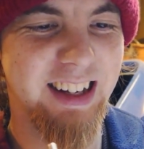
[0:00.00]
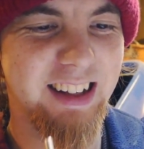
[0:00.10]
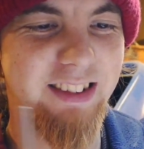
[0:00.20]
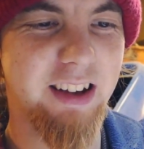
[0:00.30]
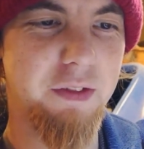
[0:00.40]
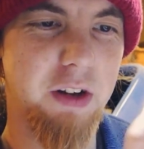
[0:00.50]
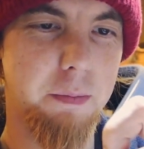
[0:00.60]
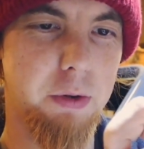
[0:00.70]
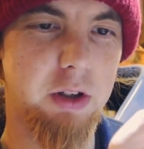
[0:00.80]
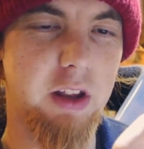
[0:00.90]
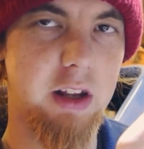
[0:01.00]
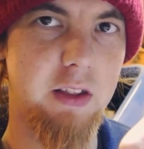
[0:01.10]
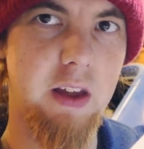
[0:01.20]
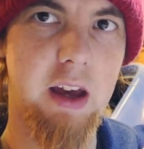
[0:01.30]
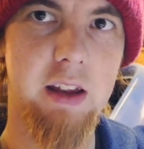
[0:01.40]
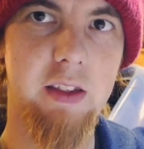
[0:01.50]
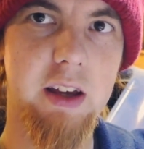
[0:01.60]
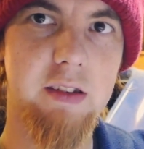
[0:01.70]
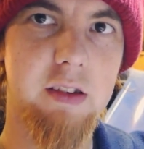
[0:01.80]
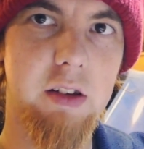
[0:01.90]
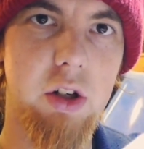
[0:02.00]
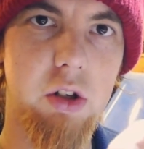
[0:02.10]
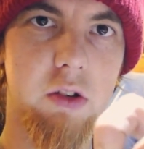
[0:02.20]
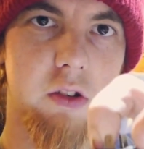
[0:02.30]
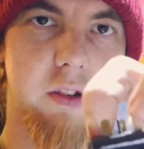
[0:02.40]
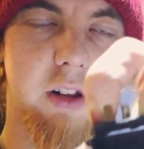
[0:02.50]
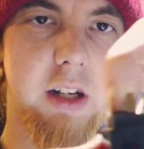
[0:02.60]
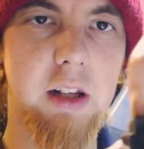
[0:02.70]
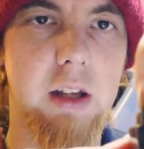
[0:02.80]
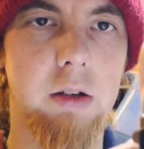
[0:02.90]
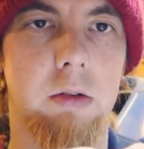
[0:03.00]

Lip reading: So I've now pushed that in there. That's just slightly